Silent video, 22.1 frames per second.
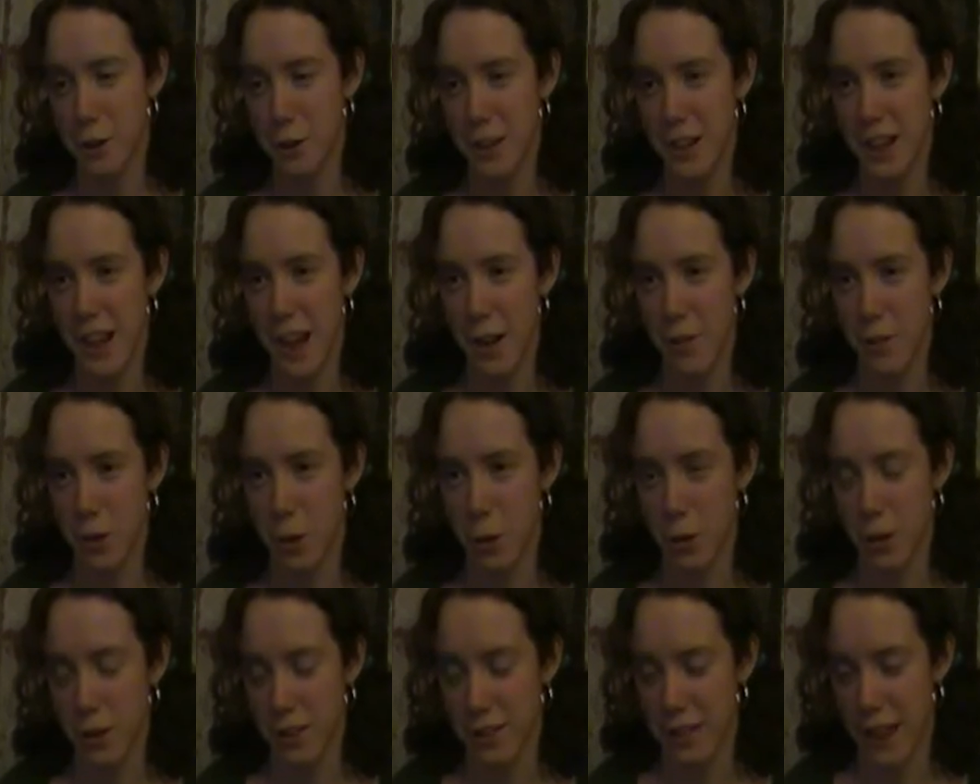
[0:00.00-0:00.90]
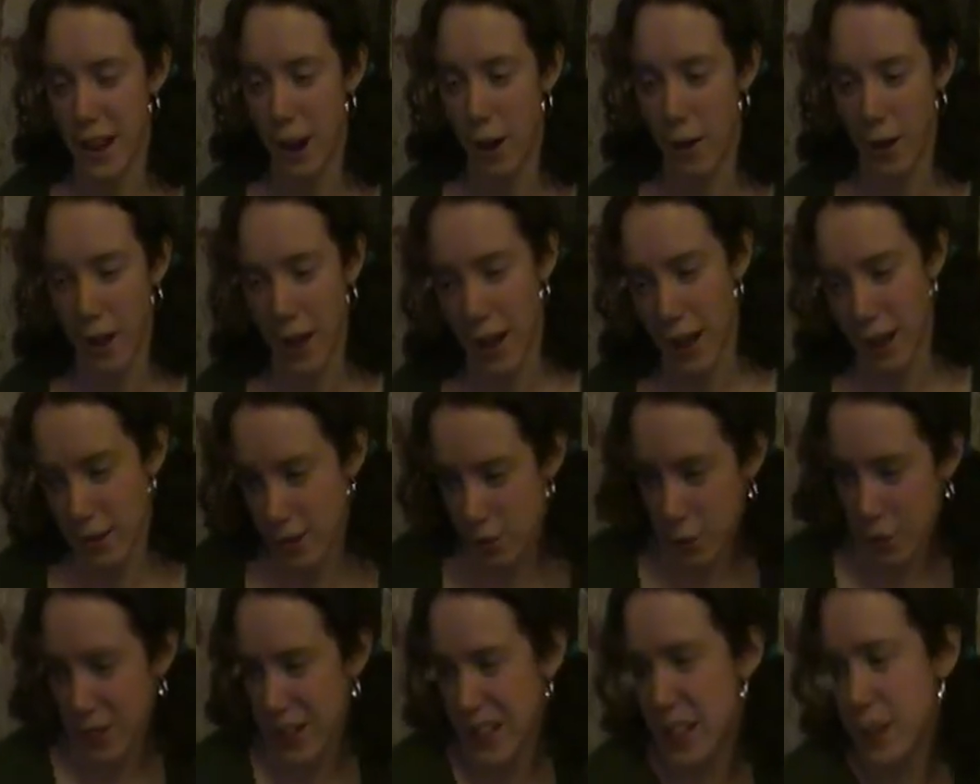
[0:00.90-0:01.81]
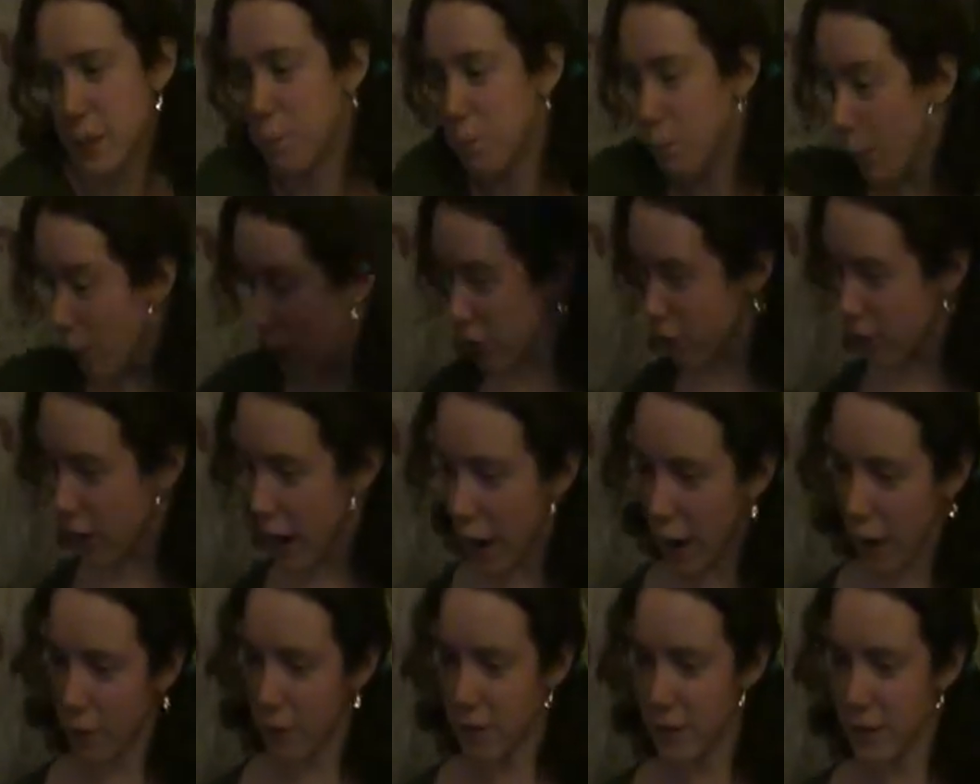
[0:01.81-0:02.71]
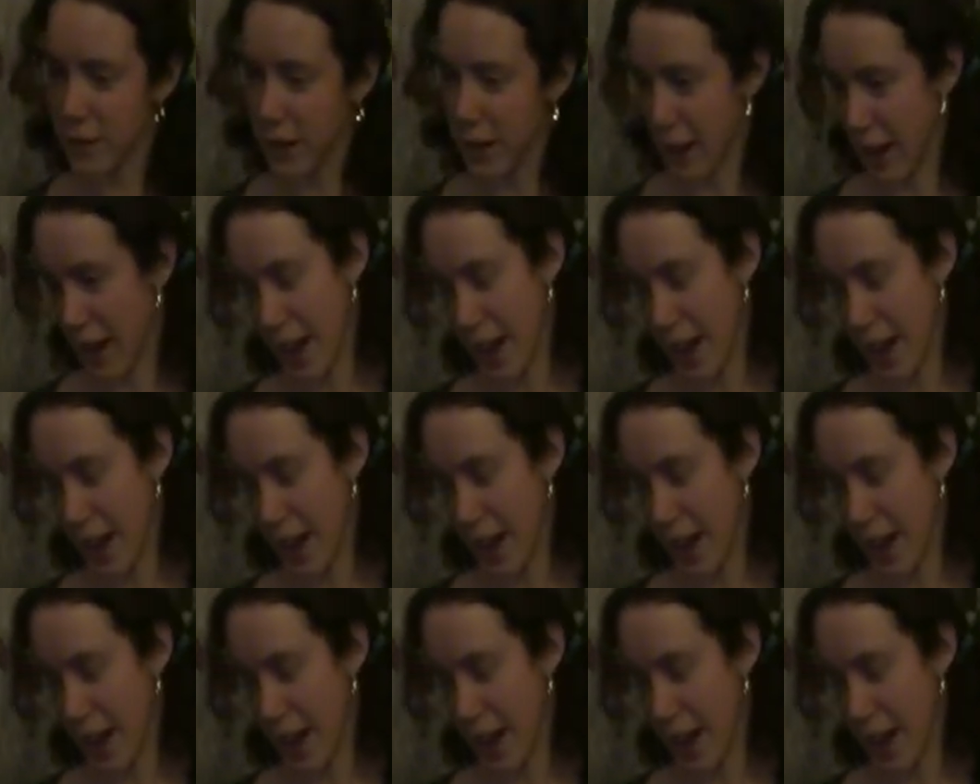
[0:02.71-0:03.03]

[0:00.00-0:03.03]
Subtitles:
you can have your horse now. And so I spun around.